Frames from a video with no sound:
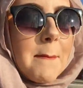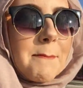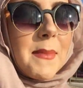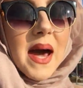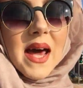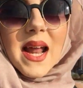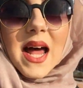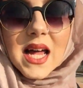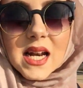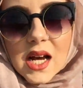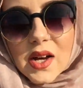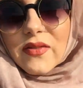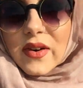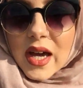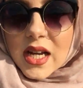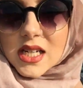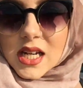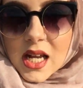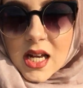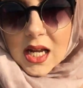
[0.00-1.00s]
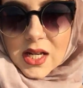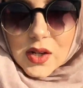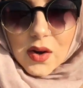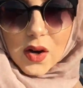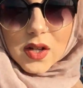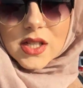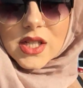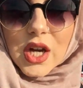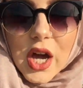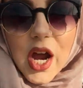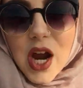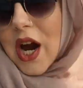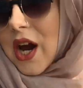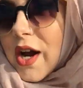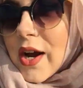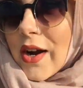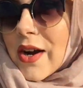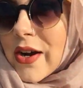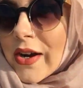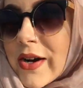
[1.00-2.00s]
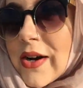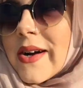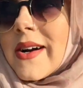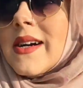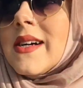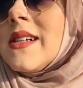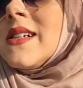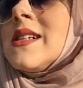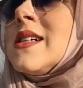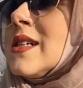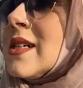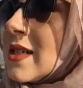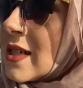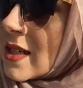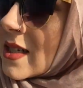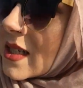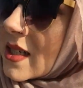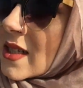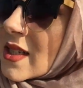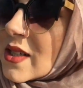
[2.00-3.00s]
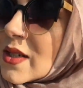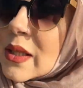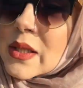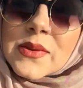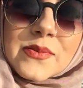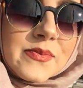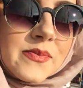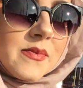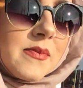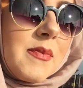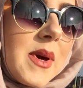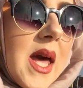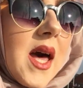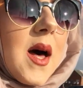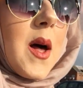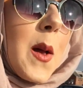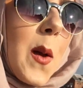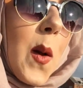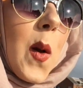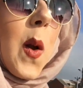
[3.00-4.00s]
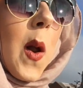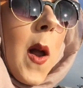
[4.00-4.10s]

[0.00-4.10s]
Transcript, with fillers: But I love it and I don't care. But yeah.